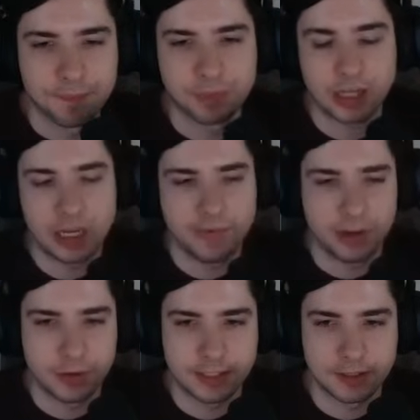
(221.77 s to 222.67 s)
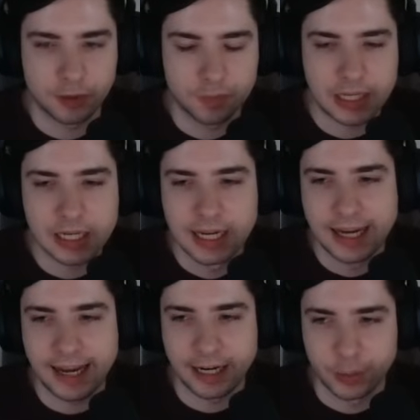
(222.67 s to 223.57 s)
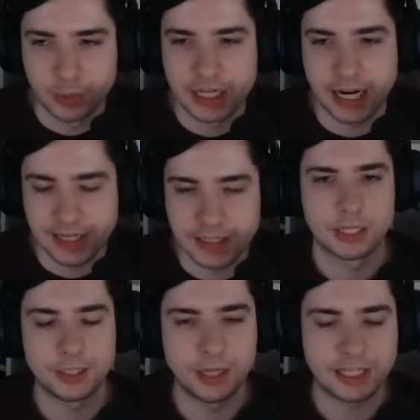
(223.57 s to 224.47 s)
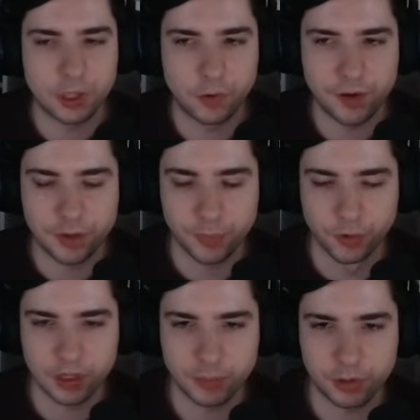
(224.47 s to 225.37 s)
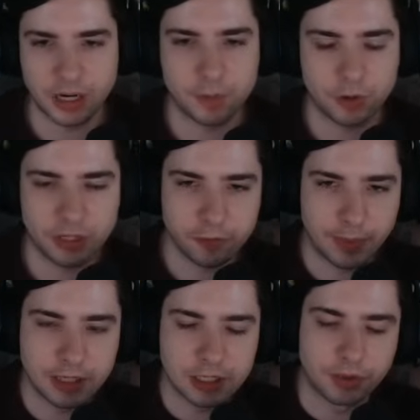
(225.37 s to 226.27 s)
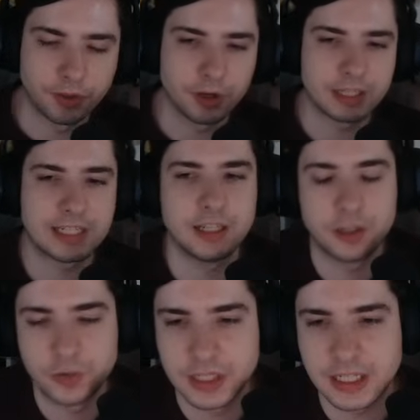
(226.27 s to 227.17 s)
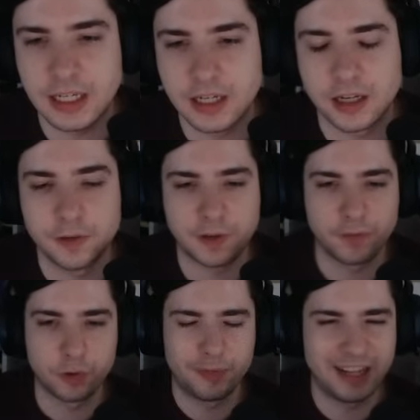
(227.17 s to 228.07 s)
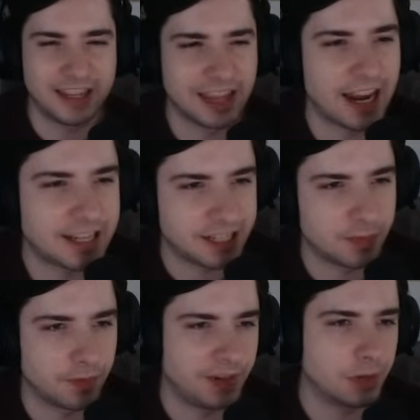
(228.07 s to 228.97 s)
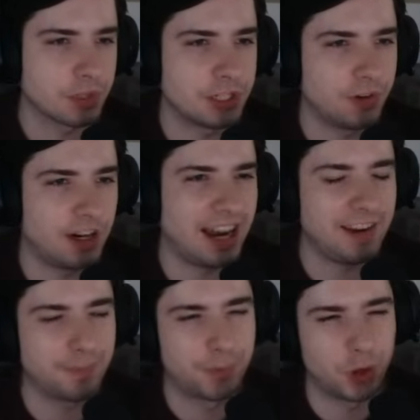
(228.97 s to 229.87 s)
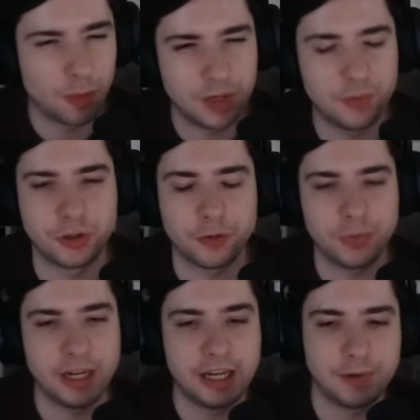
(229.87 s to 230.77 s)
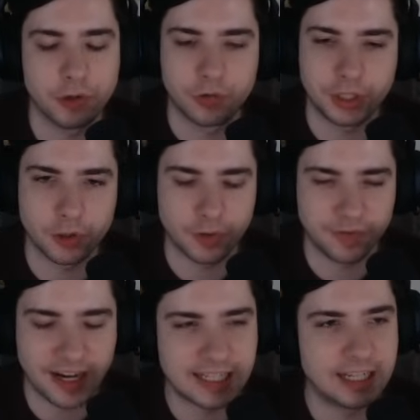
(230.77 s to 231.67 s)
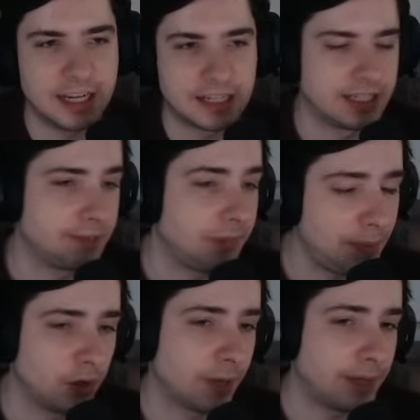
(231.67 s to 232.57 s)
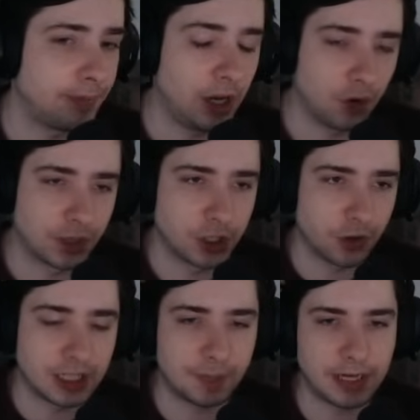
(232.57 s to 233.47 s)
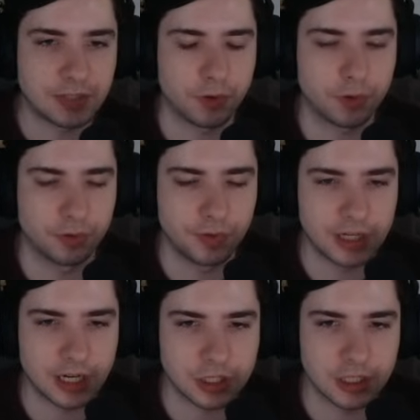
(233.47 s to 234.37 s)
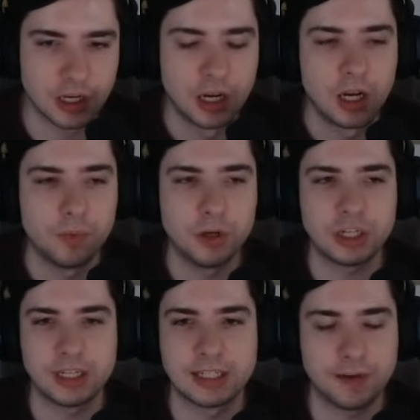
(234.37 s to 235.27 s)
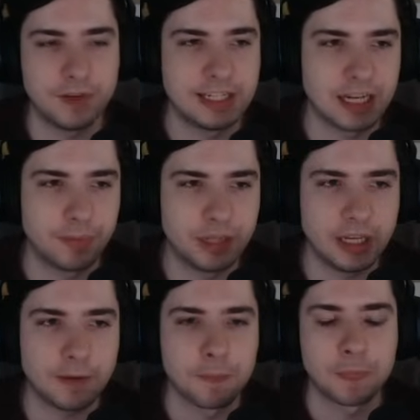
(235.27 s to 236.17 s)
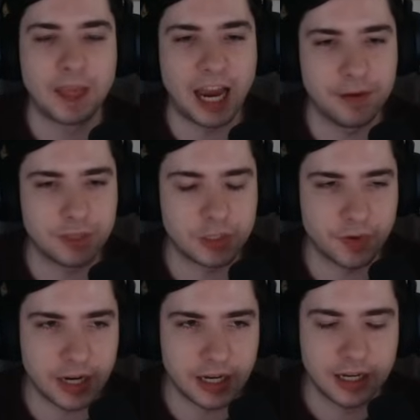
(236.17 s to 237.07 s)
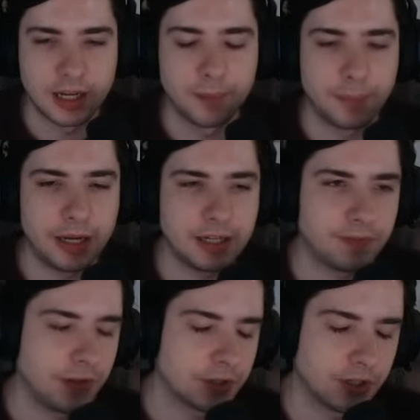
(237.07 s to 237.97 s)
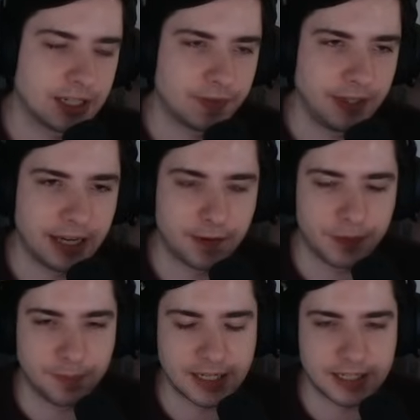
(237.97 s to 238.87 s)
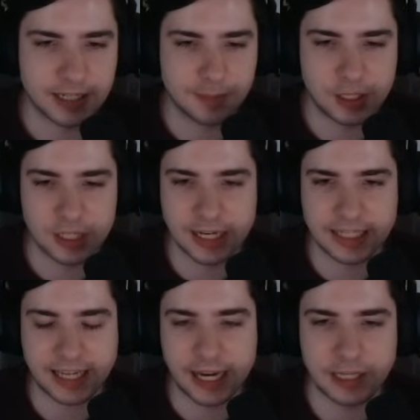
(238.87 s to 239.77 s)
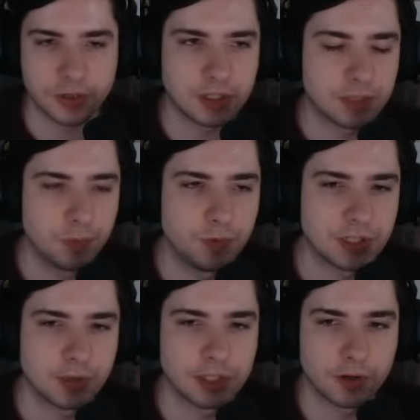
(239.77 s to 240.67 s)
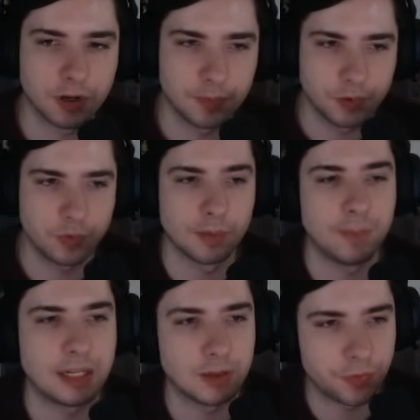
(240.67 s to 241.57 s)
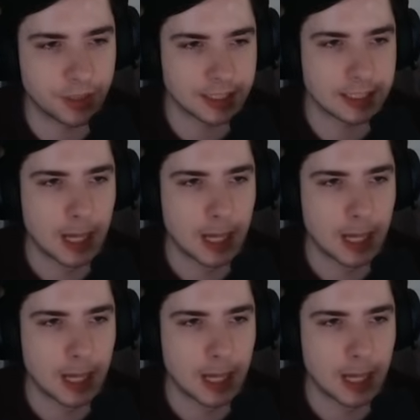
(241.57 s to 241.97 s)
it will also not be a good item. So let's go over every Pokemon. I'm going to give my initial thoughts to see if I would play the item. Venusaur, I probably would not play it. You already don't run Vice Glasses. Maybe you might play it over Choice Specs for cooldown reduction, which is definitely something I would try, but Venusaur doesn't really have the best special attack scalings on its moves, so it's not going to do a big difference.